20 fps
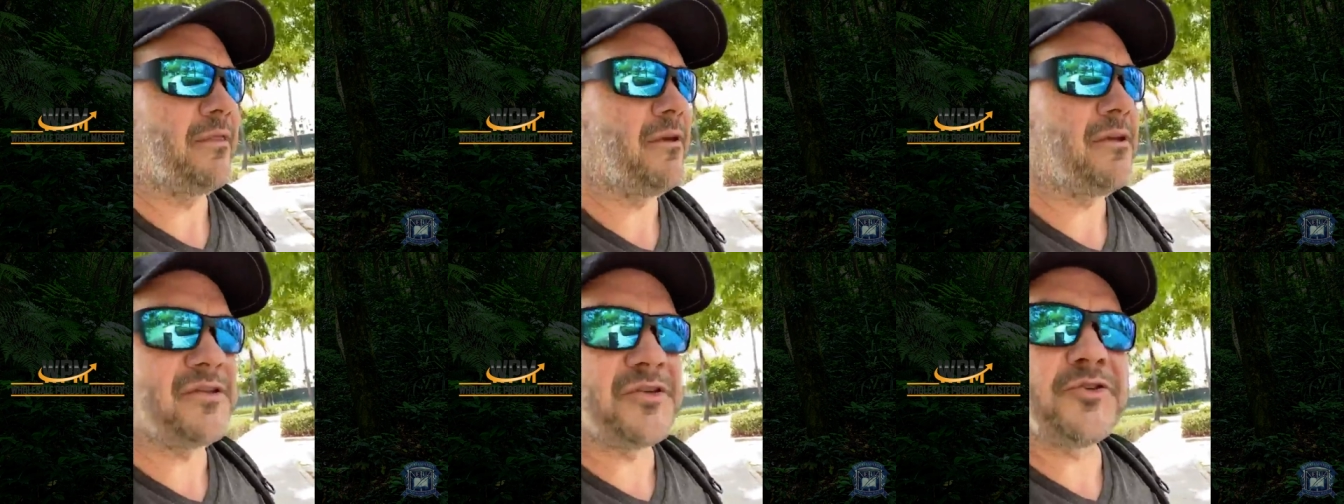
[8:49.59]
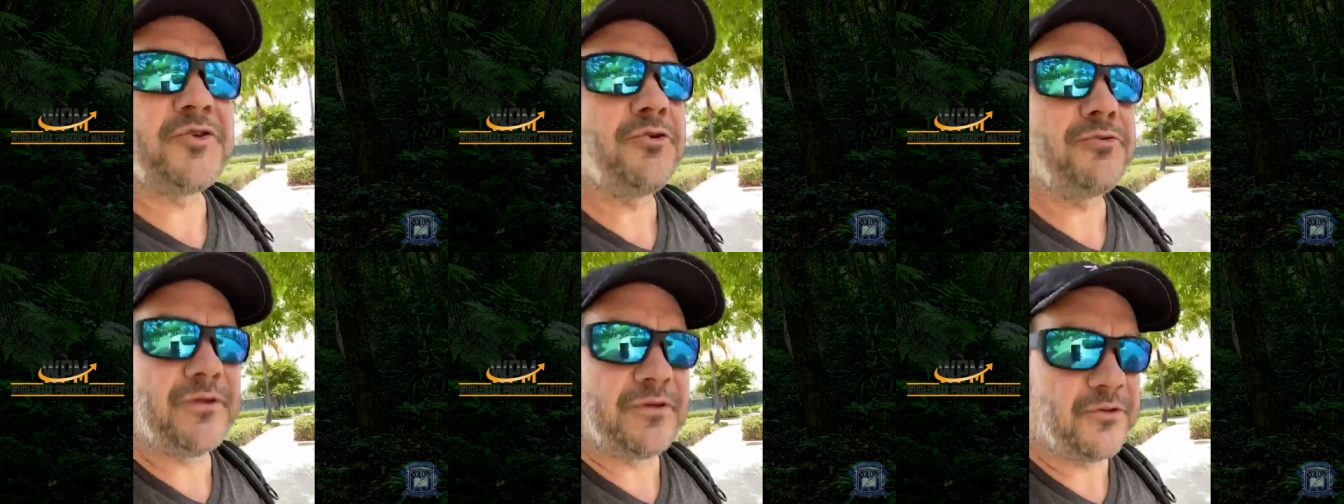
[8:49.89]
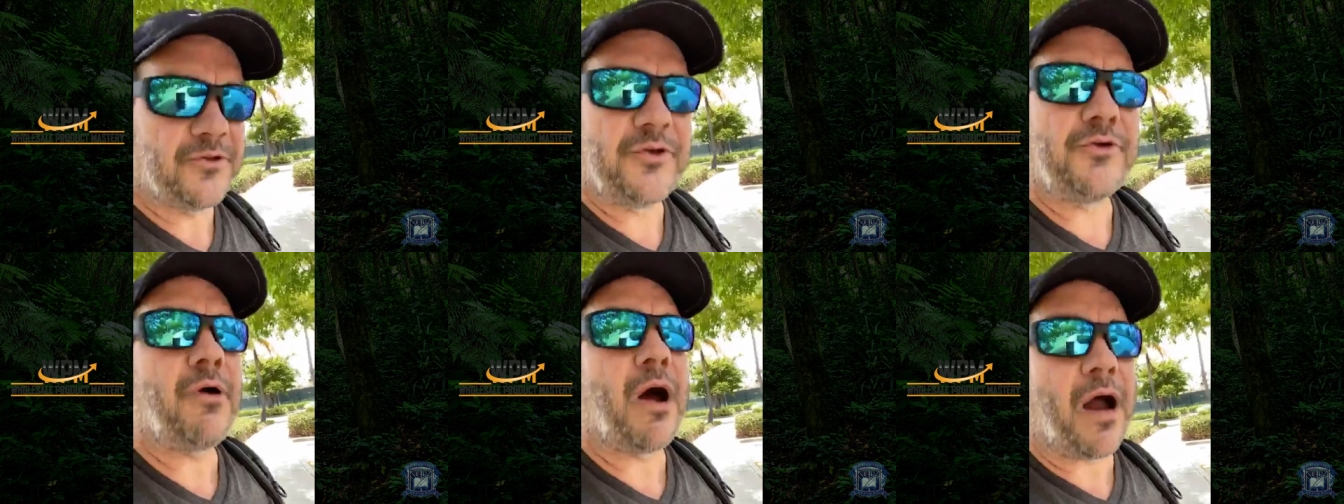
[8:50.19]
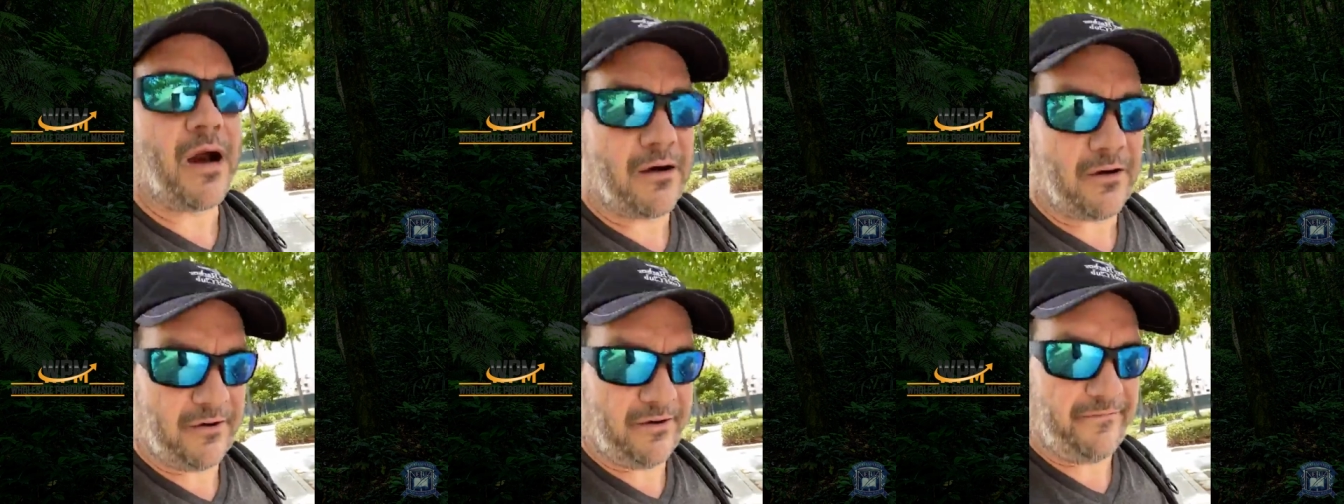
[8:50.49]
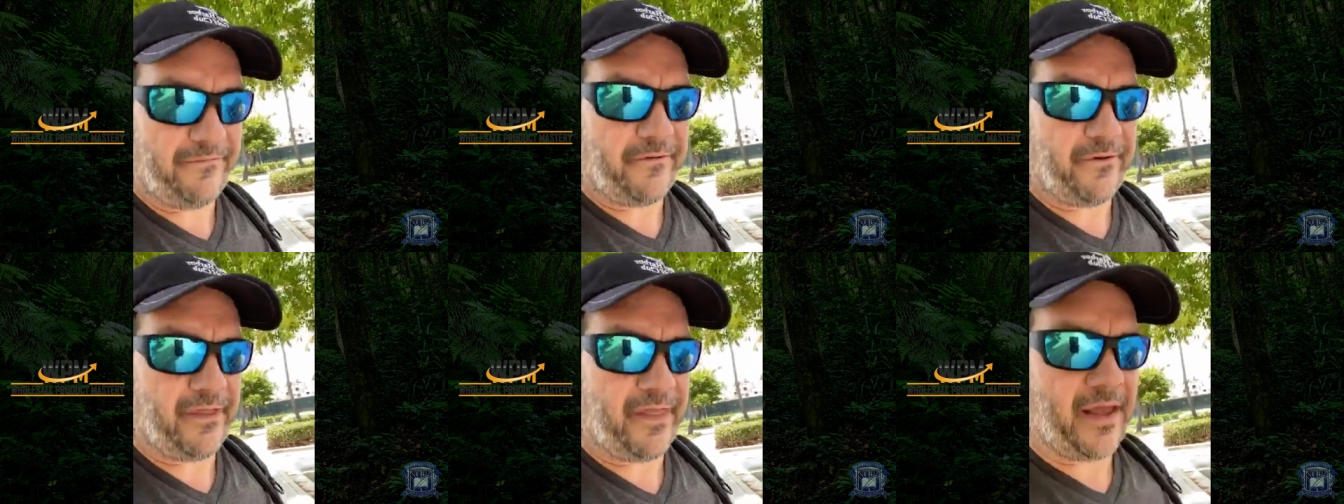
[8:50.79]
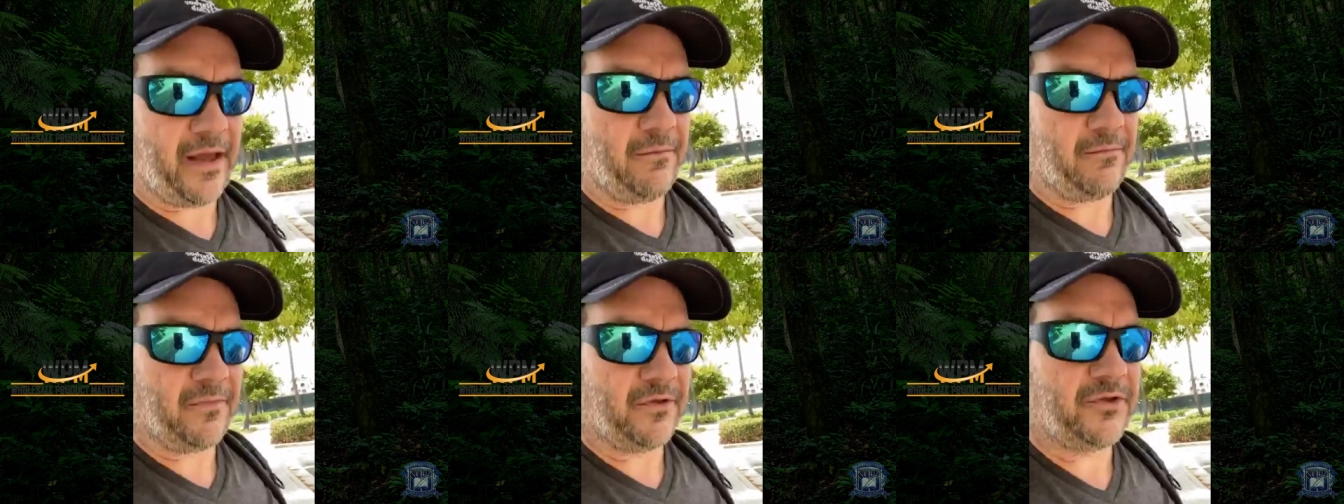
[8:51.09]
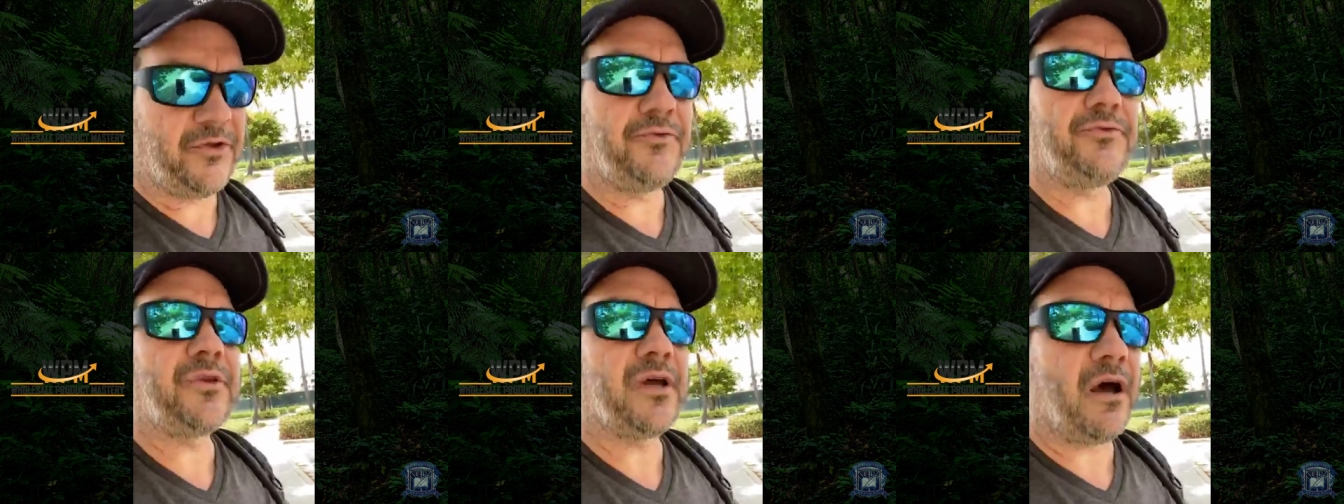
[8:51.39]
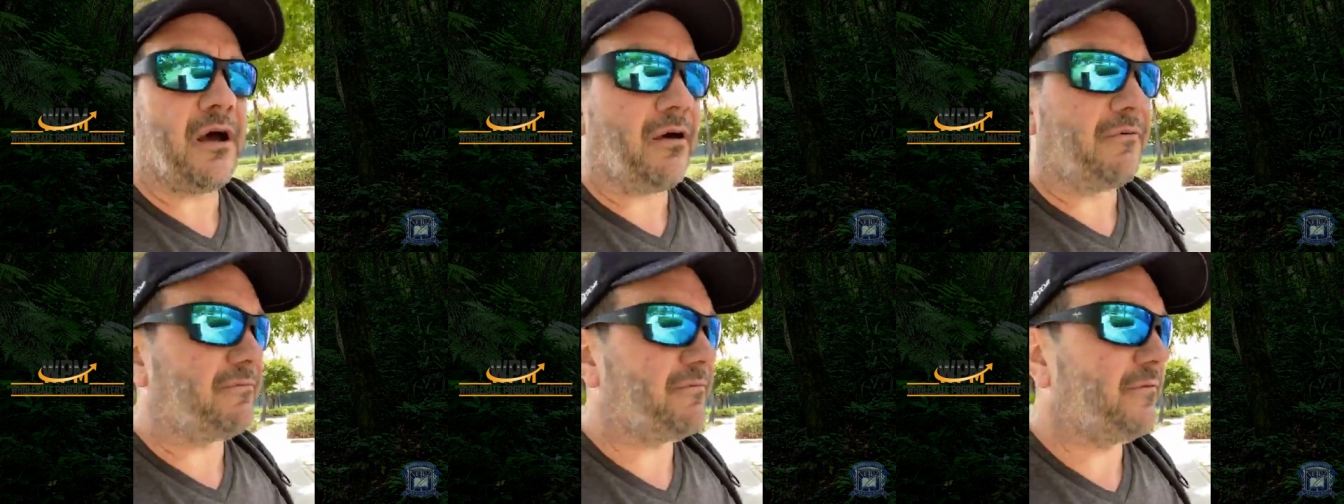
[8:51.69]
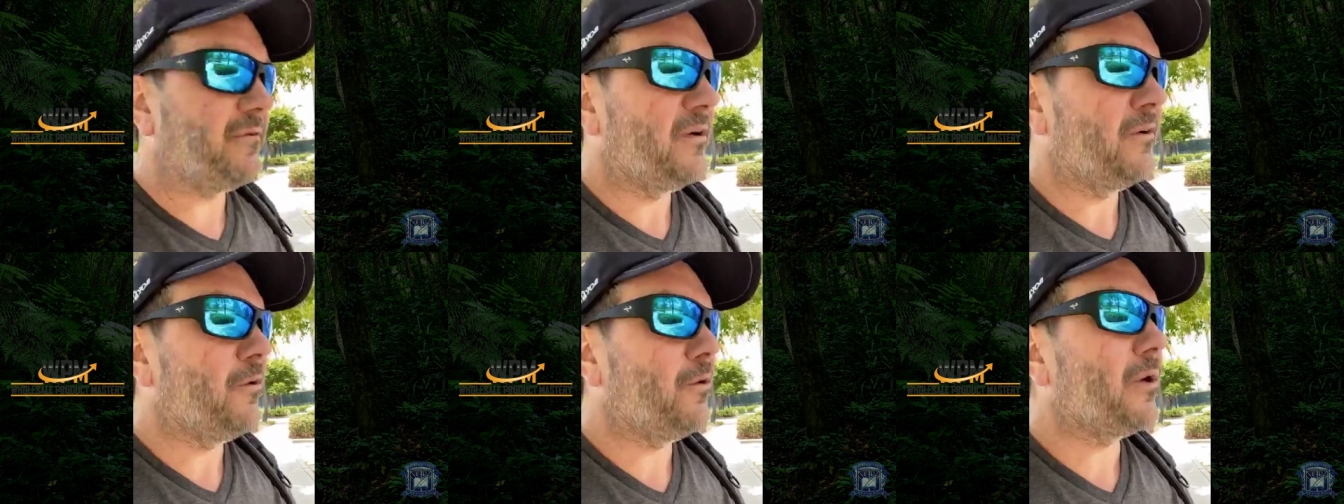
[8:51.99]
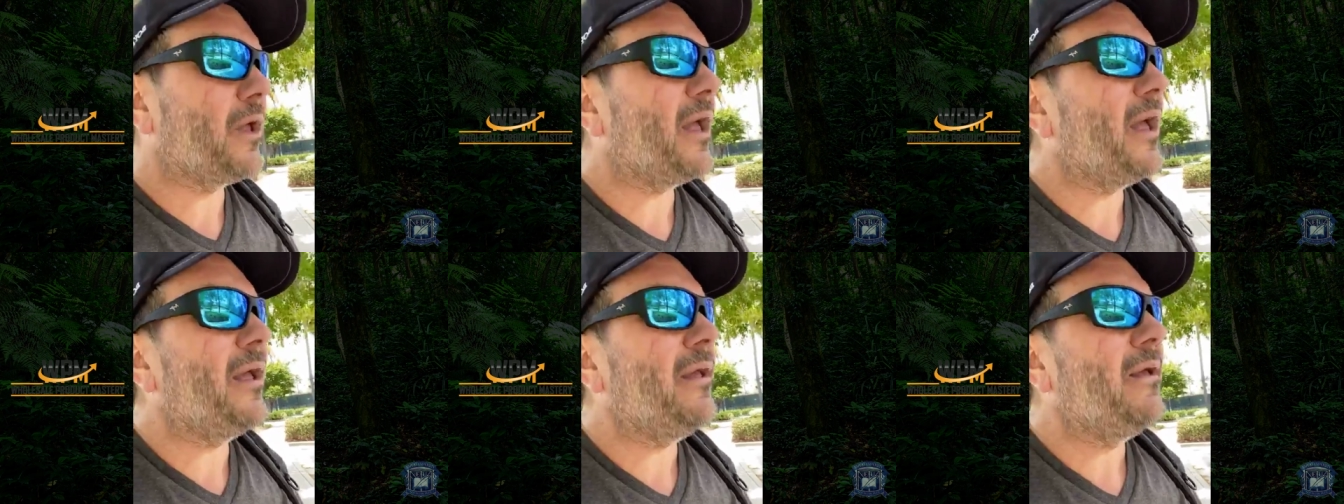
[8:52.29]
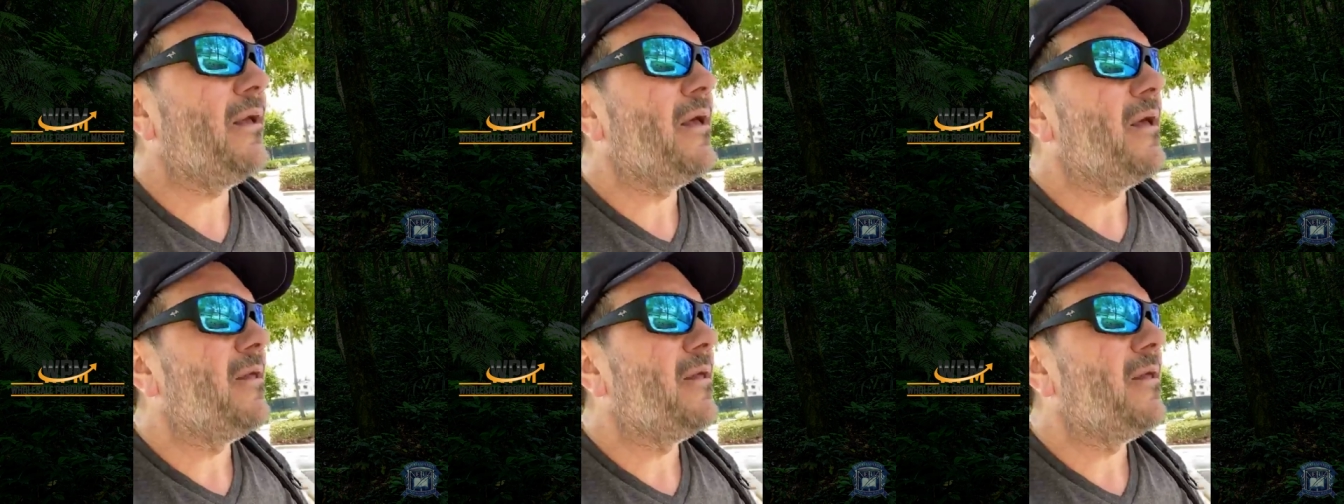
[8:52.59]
It's too hard for them, too tough, okay?